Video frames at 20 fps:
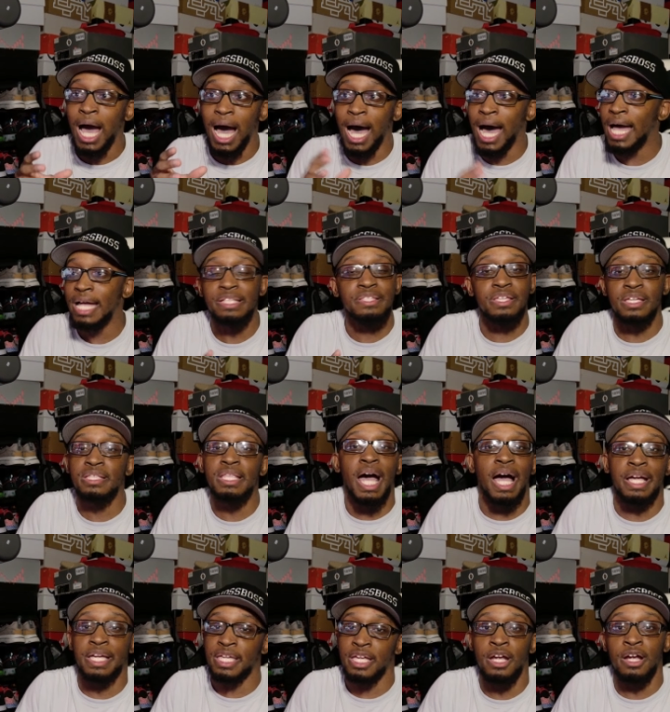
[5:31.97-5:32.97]
I did
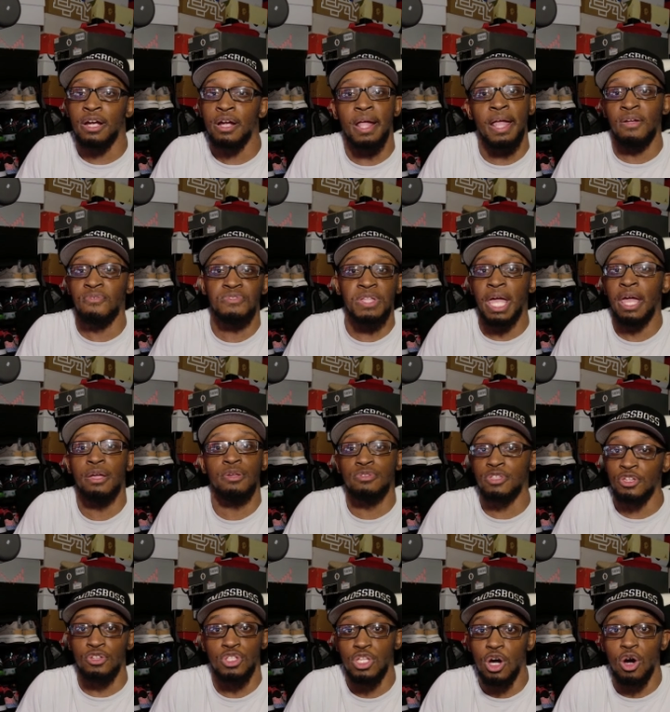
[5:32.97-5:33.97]
not care if they,
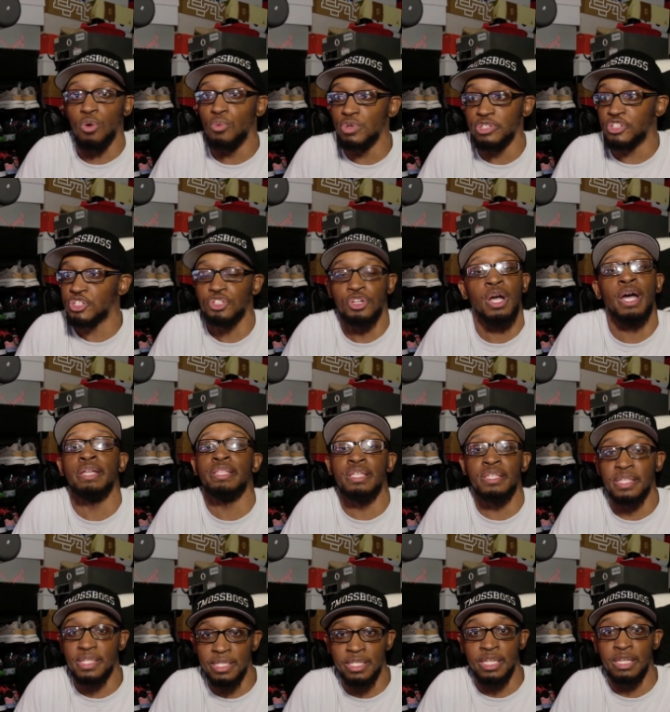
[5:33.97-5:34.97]
you know, was trying to
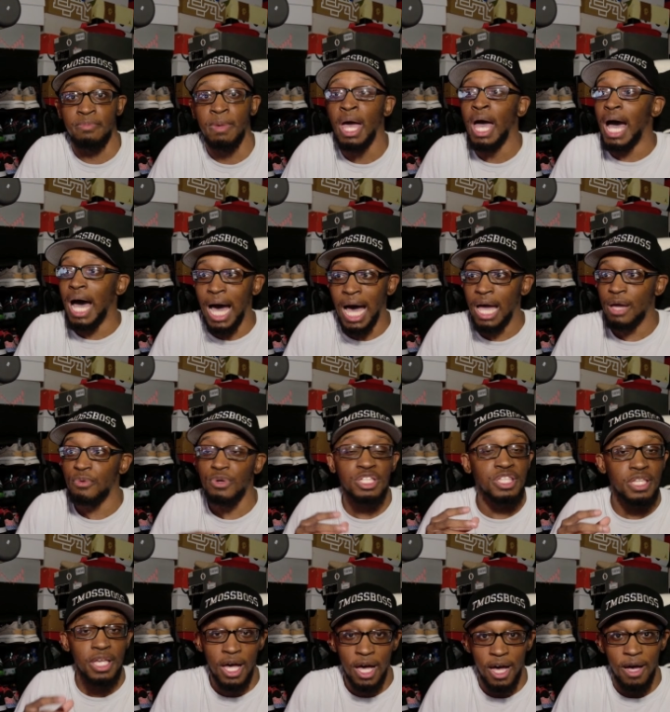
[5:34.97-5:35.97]
sleep. I
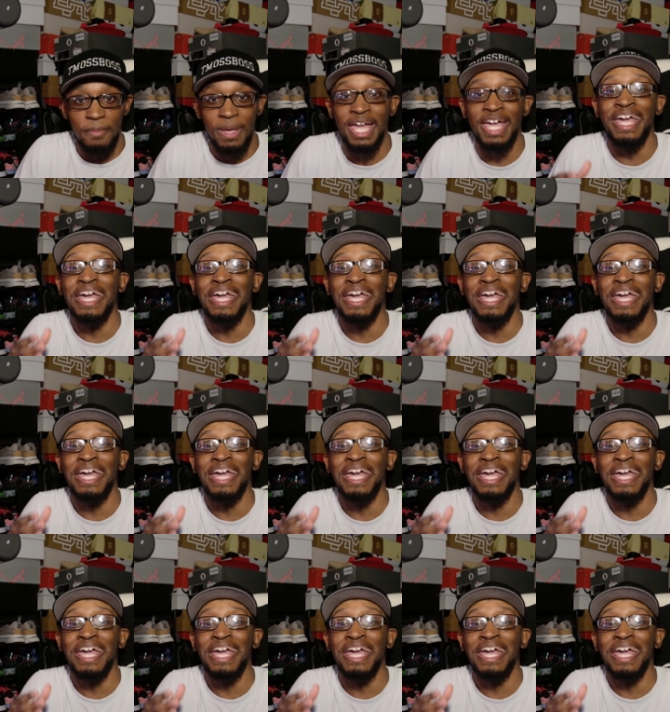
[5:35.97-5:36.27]
was up